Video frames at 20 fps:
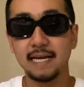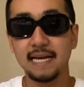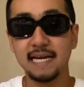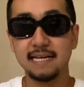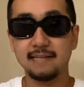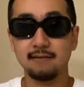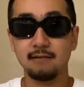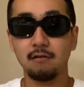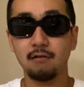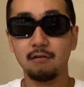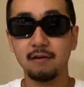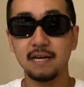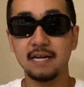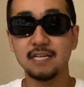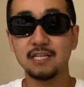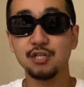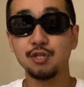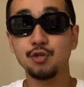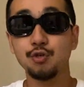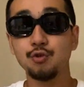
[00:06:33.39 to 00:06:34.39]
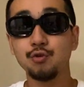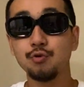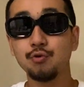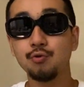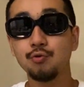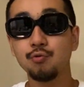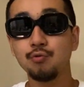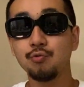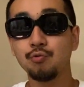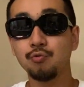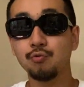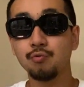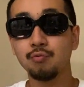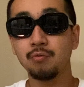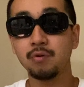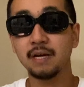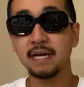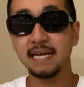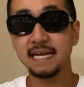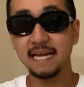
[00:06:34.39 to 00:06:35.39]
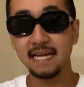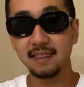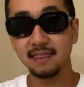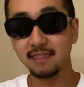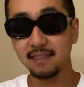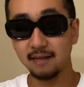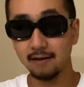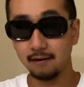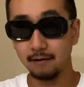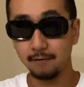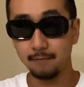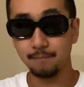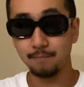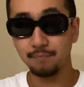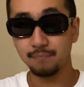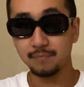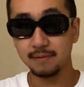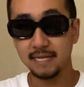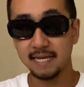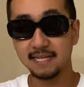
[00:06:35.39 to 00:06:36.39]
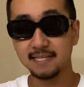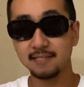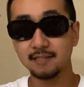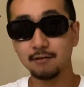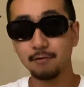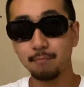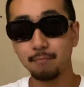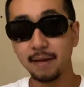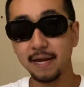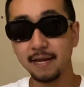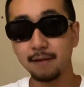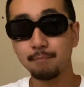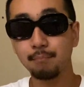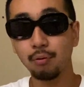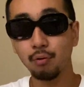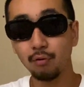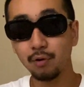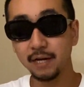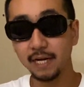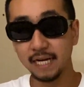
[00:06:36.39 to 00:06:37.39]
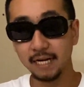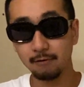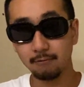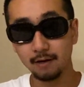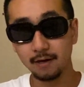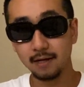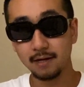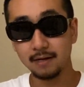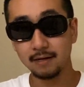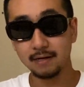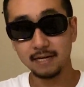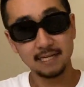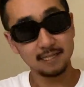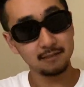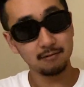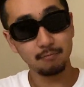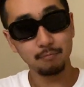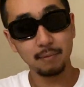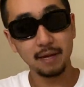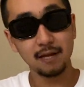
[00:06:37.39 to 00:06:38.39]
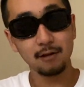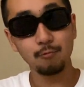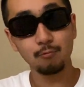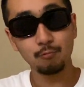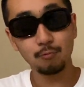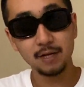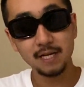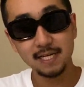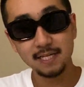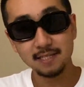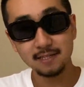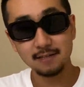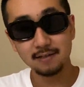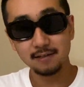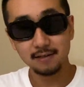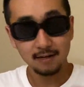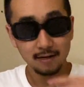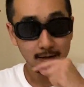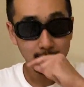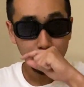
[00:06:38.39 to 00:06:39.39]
as long as you get there, that's the main point, right? That's the main reason